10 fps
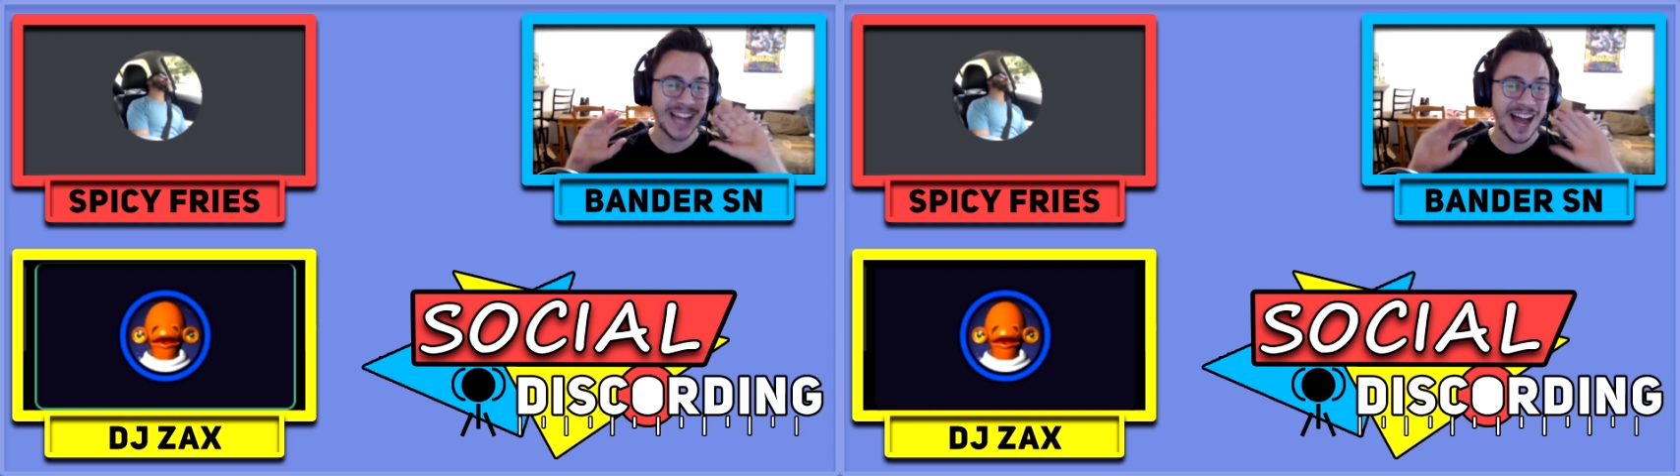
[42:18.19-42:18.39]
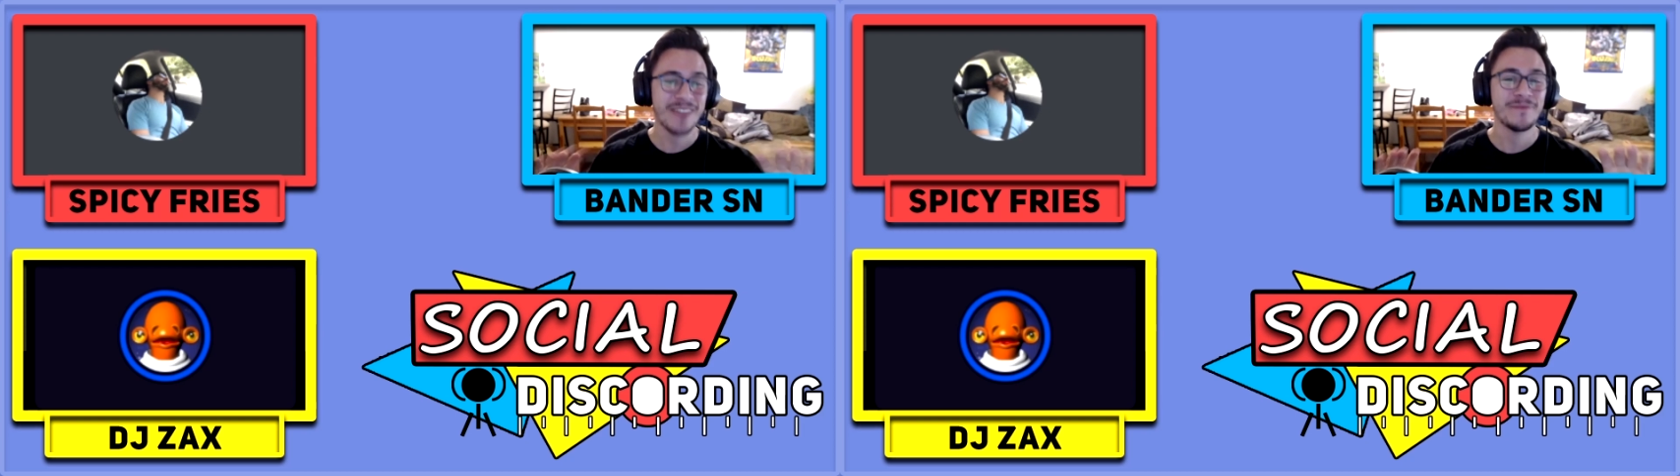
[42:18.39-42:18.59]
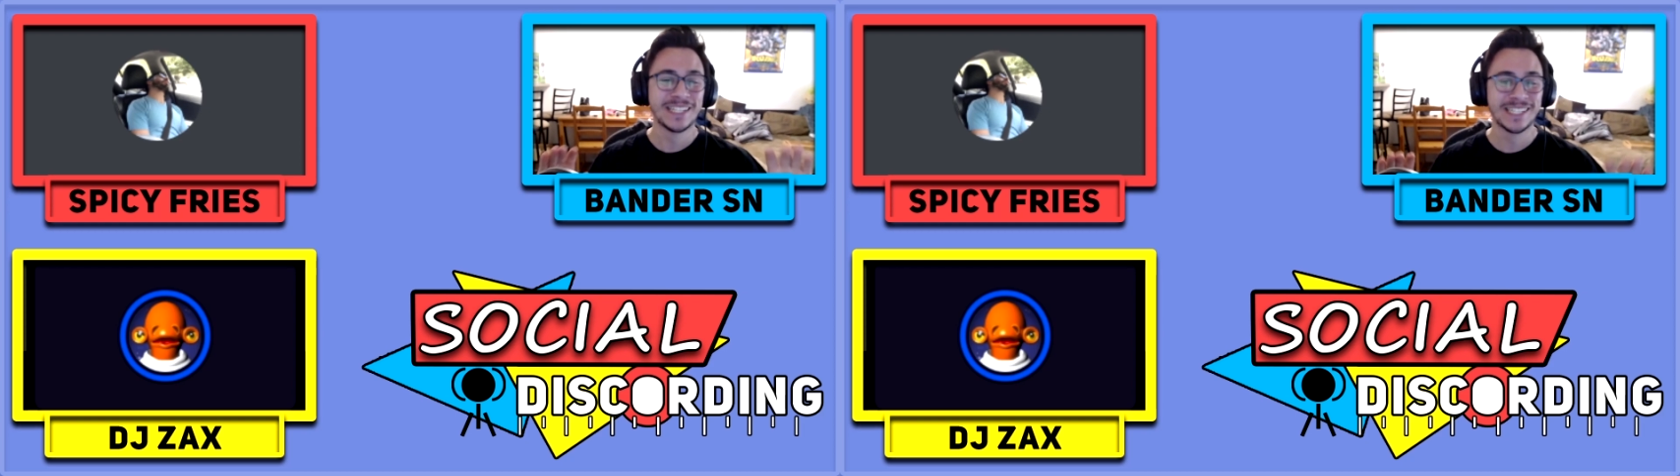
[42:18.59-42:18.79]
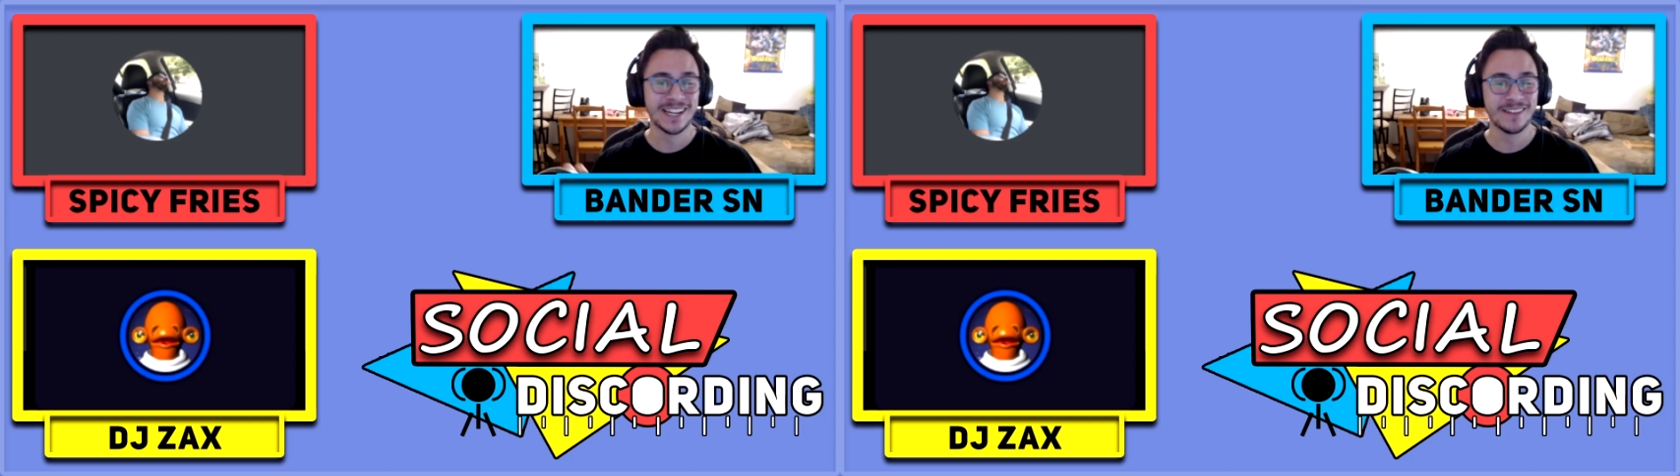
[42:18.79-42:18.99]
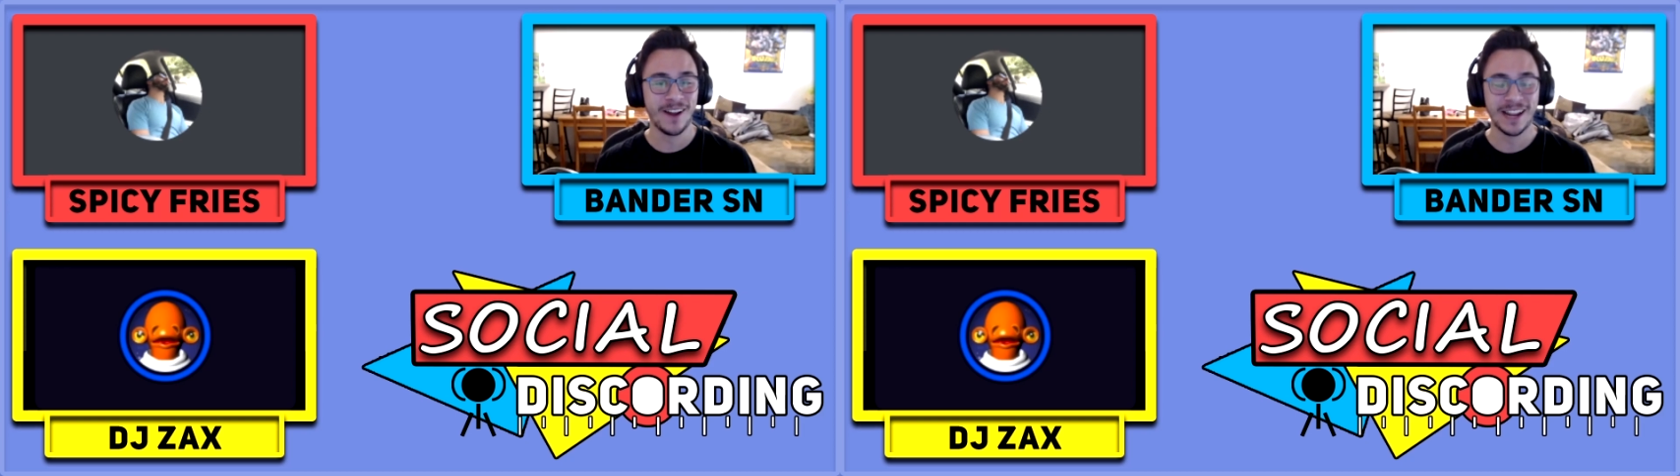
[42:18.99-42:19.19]
hypest
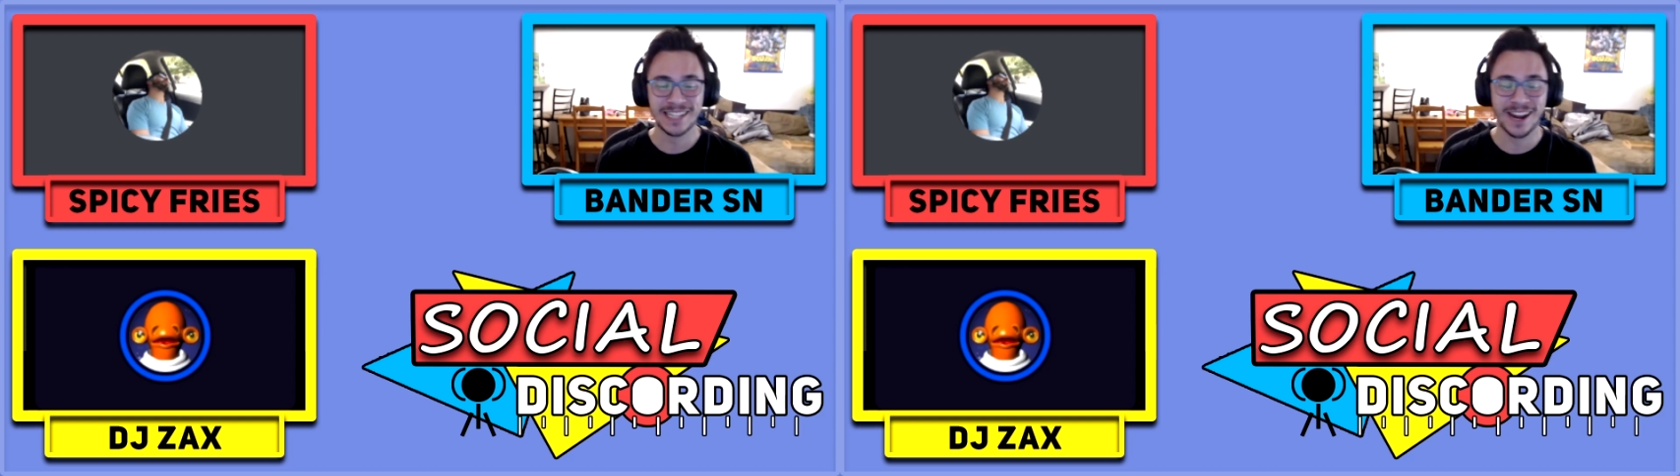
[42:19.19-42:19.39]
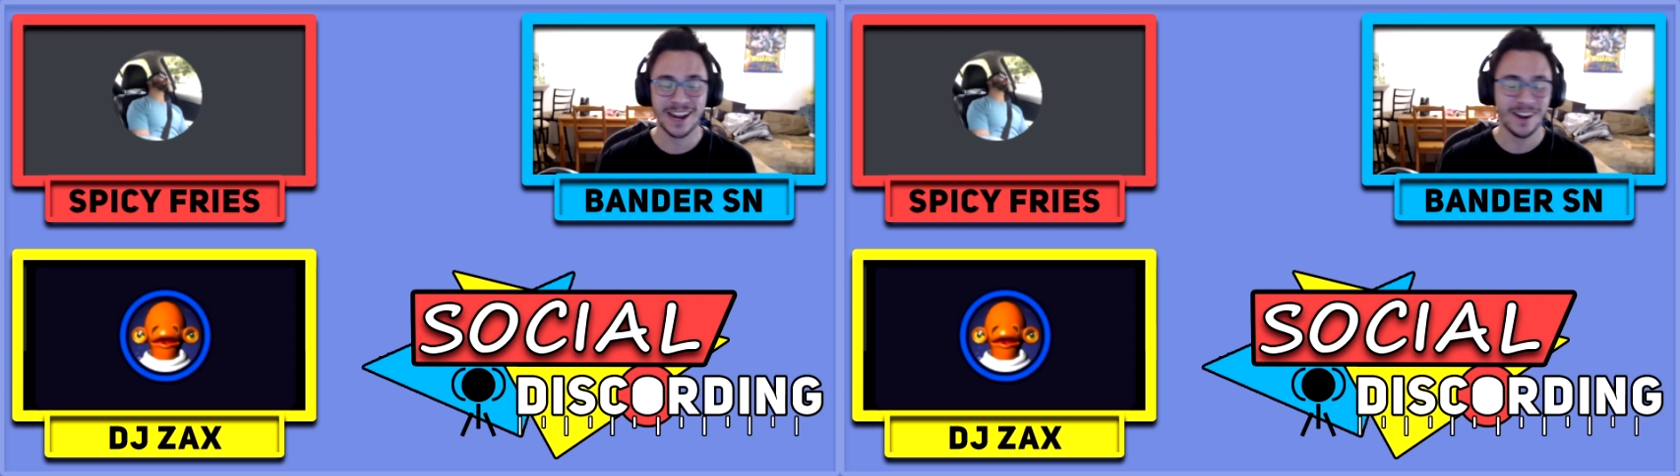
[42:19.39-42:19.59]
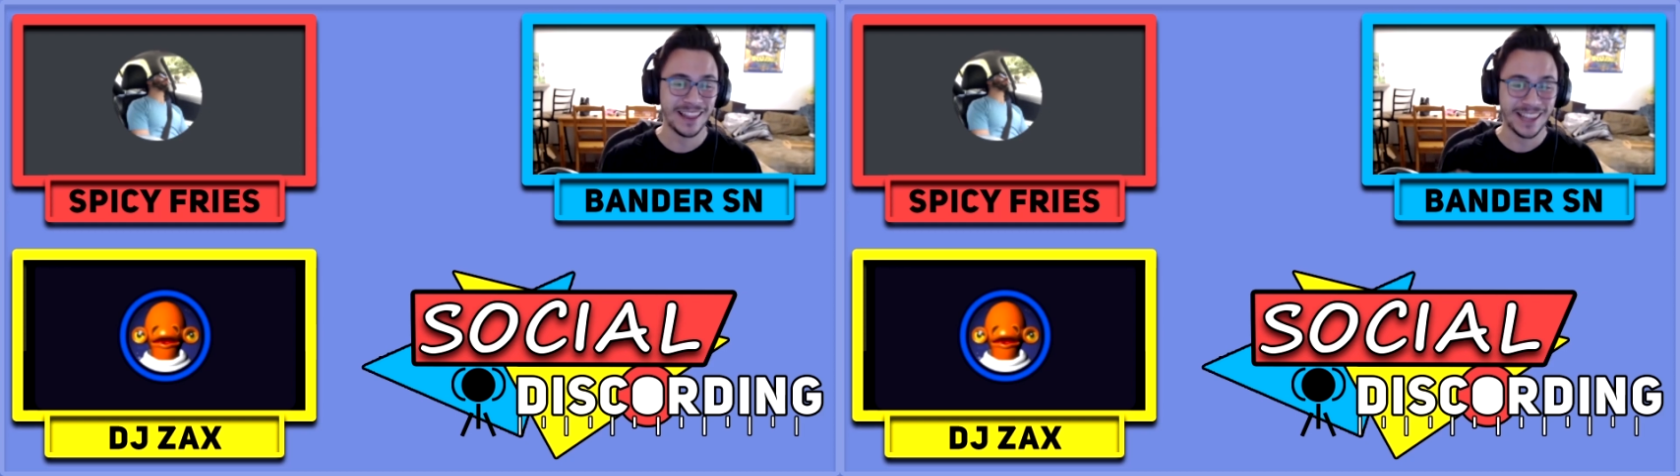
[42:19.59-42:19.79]
shit in my entire head.